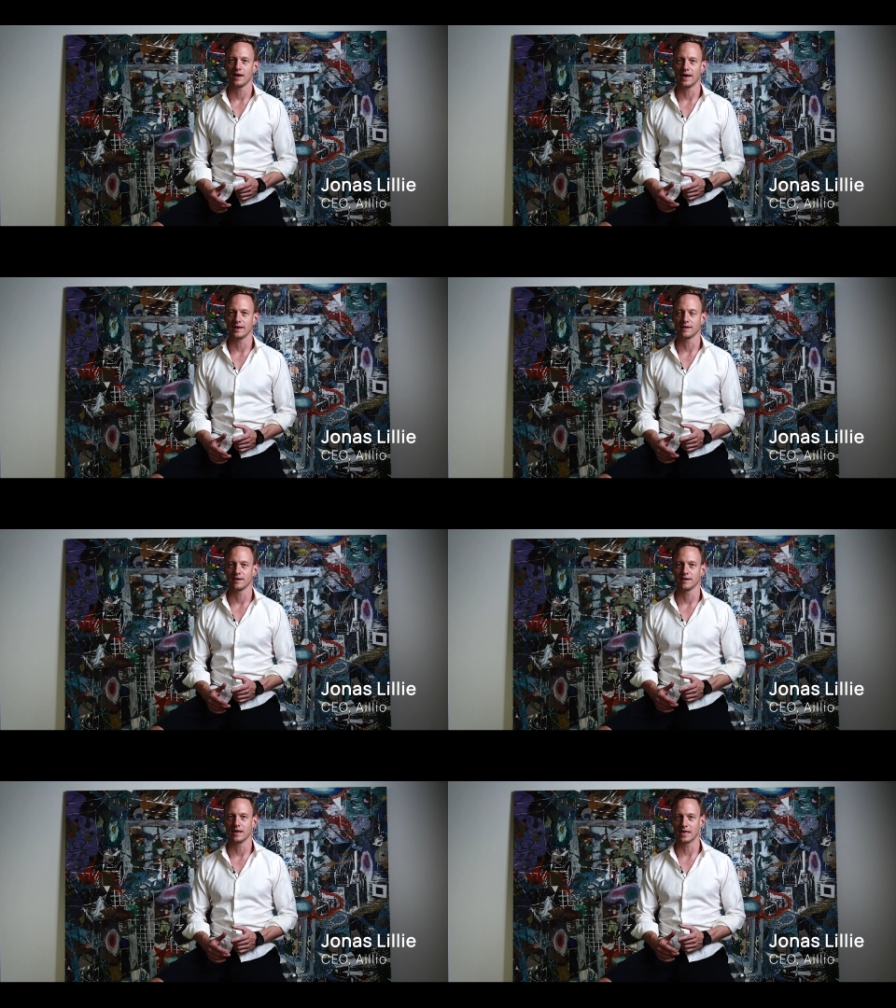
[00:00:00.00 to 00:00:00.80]
an
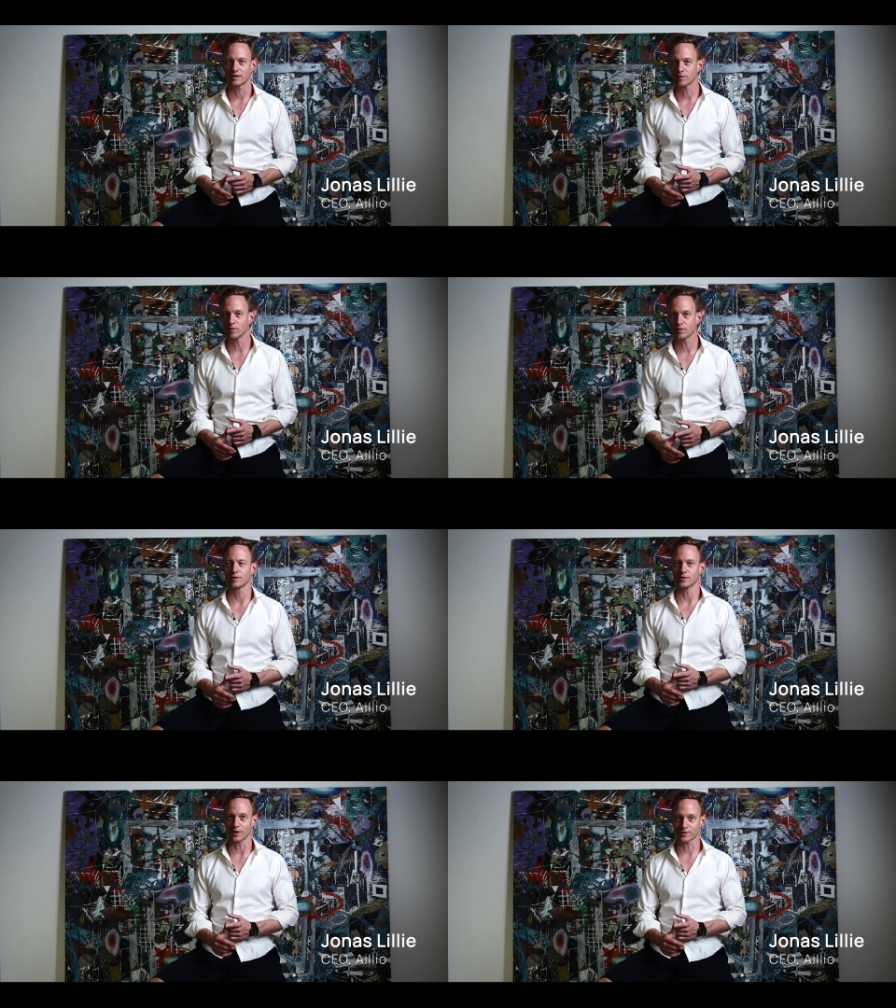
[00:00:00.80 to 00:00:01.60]
electrical
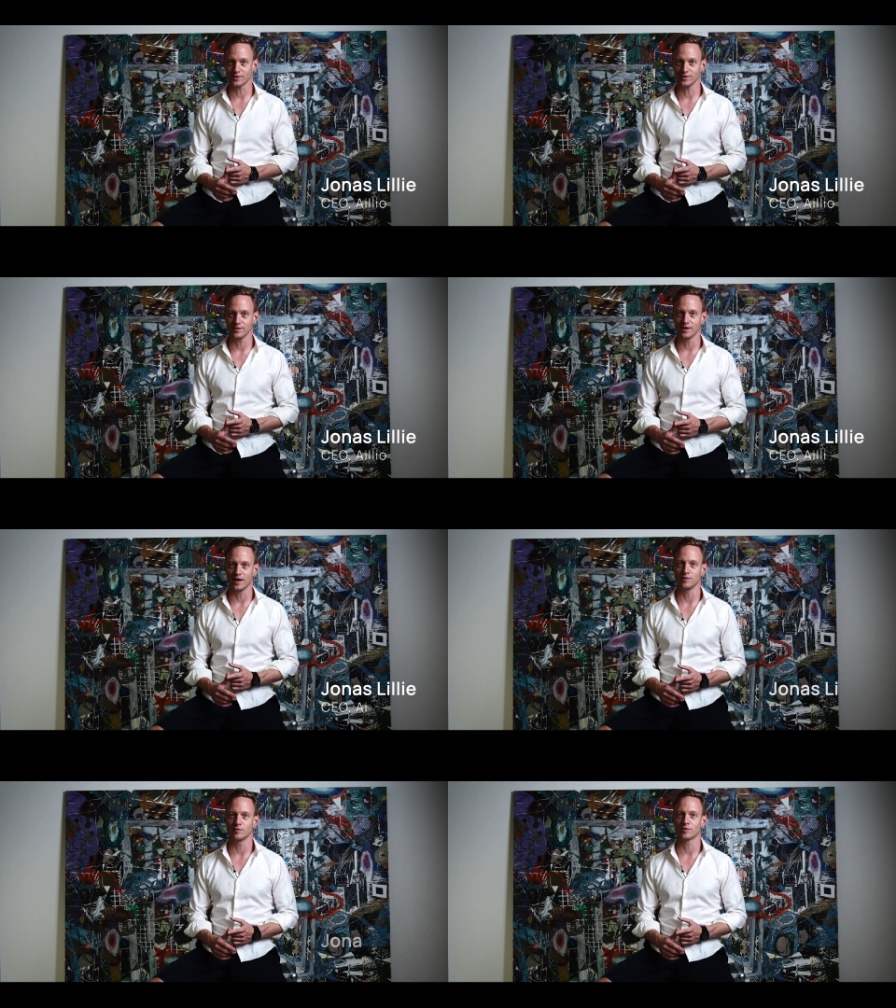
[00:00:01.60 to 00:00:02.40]
conductor
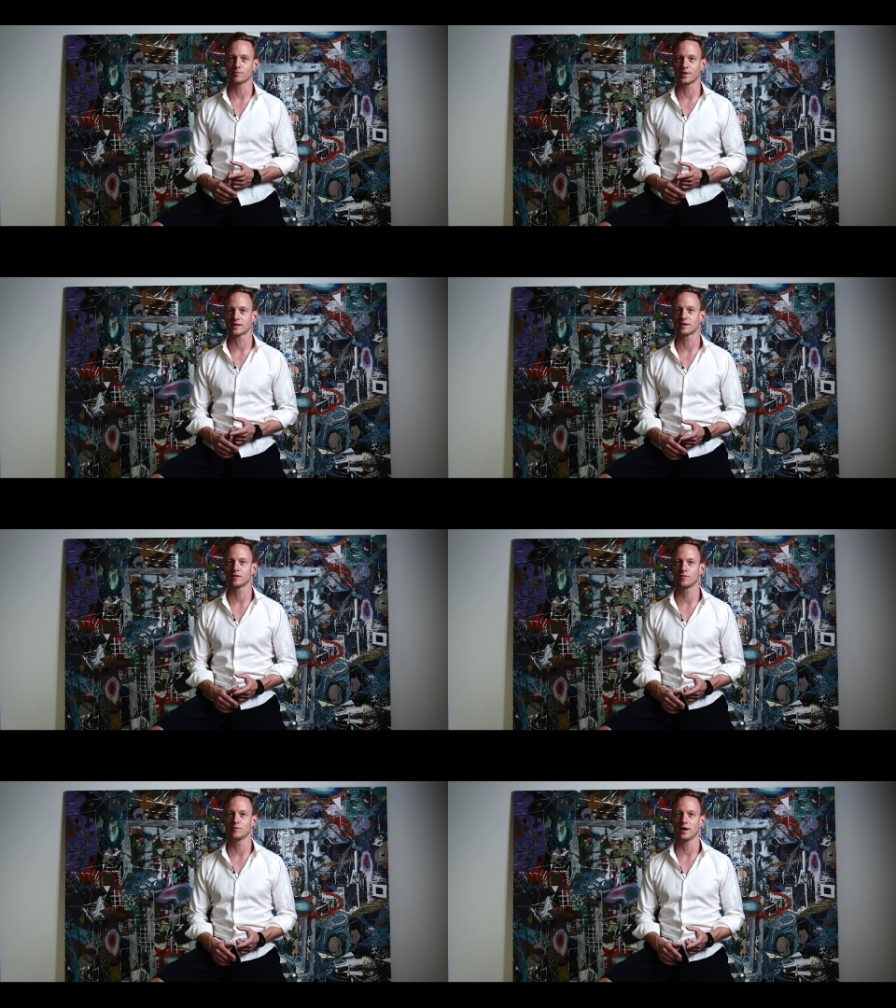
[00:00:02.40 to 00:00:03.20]
and you subject
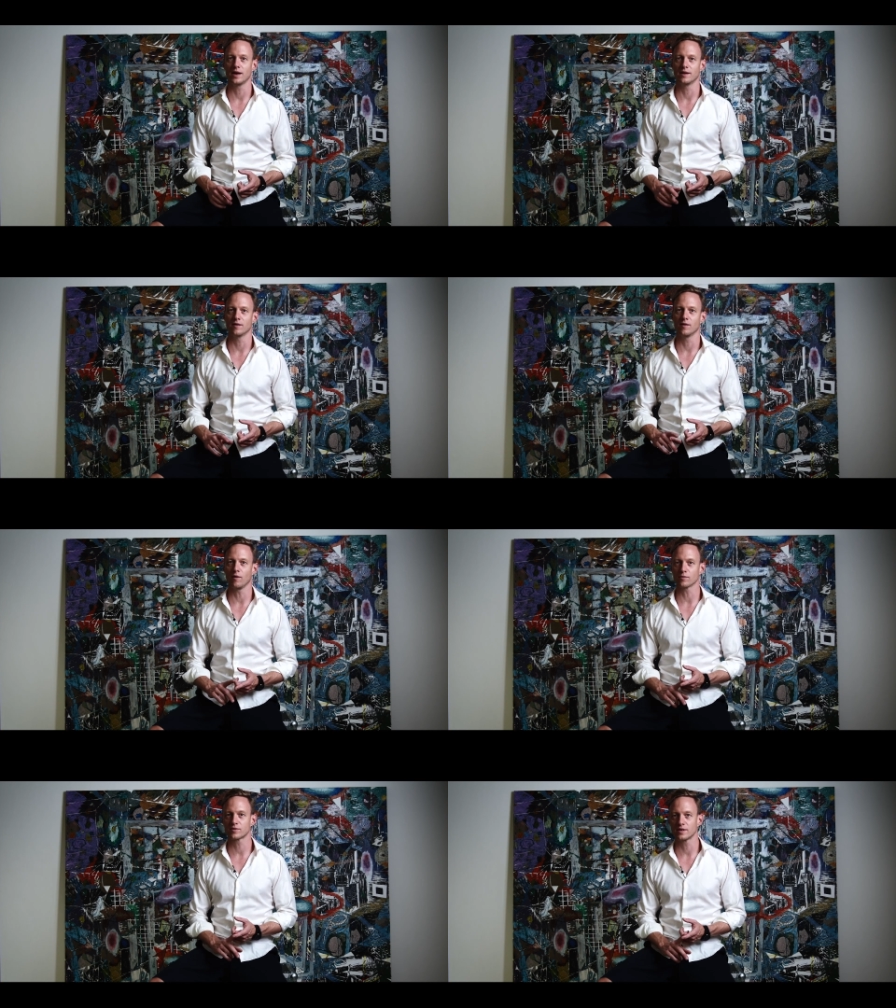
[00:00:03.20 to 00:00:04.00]
it to an
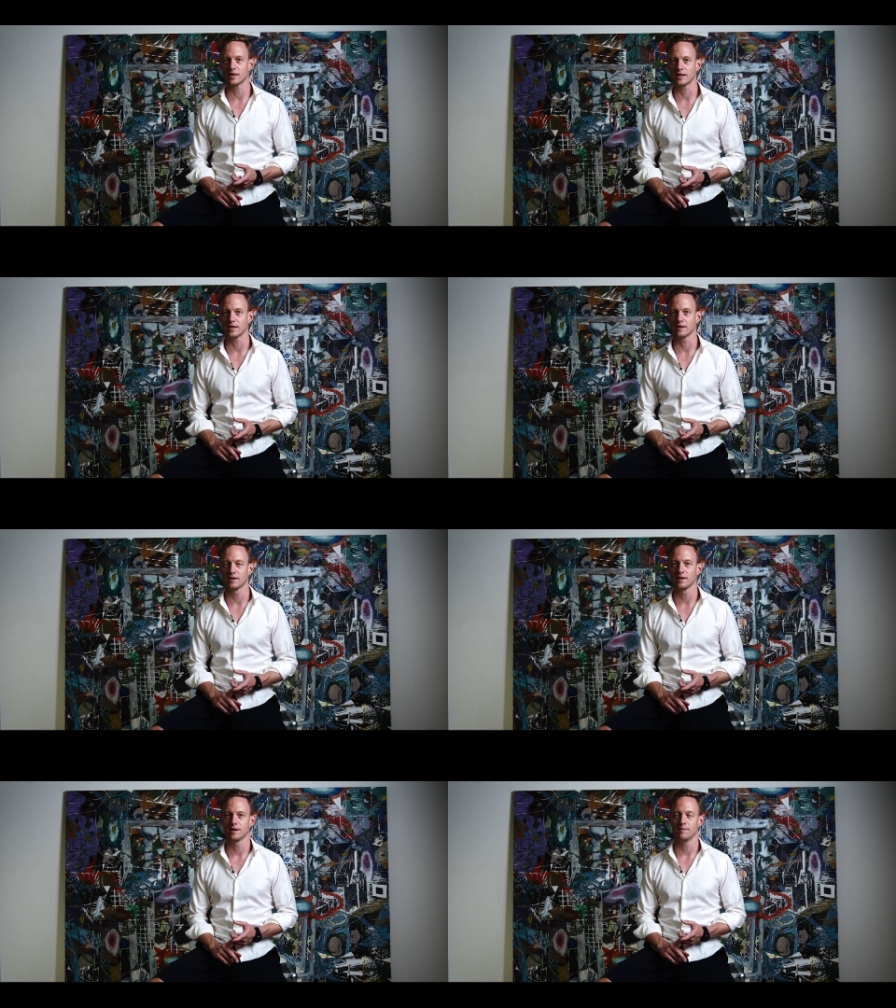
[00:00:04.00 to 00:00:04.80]
alternating
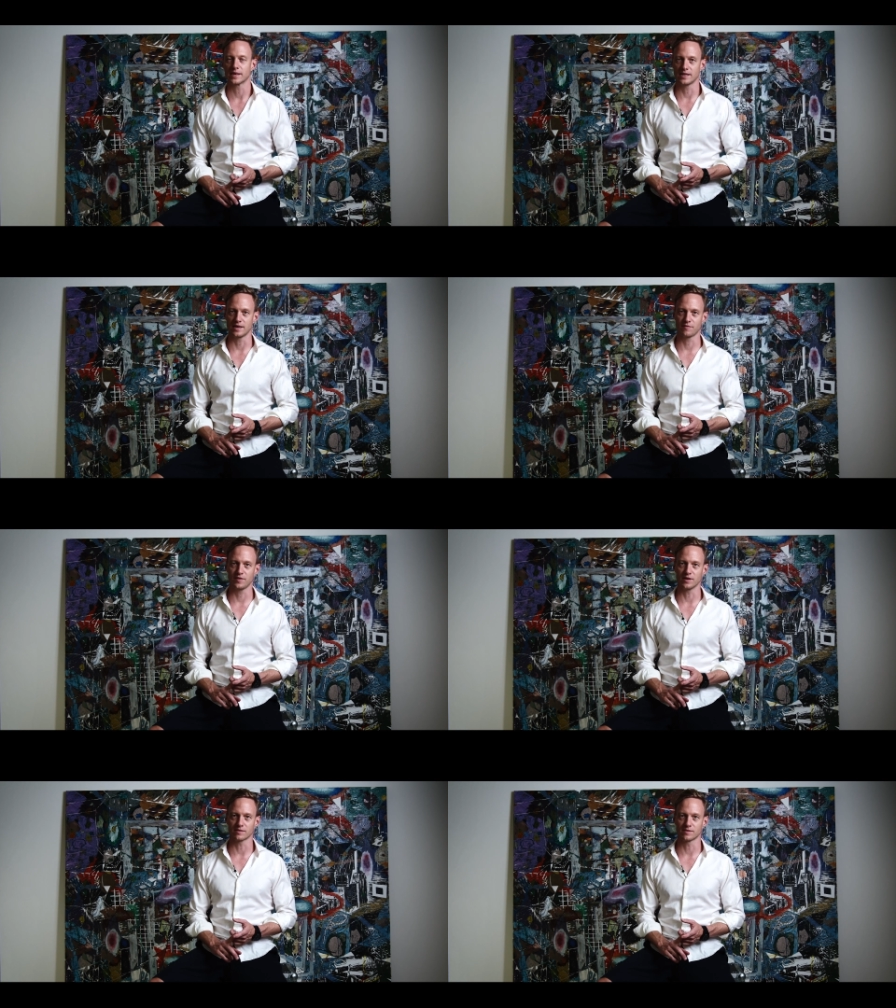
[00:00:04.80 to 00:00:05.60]
magnetic
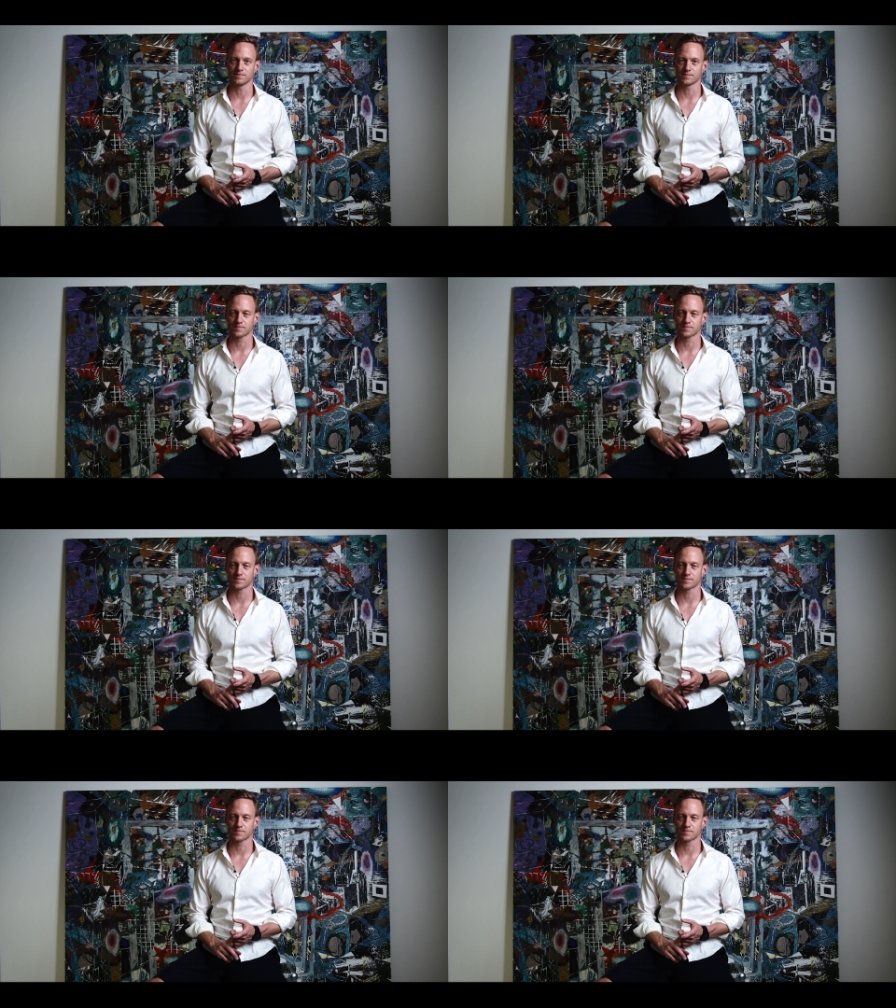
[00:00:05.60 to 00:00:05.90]
field.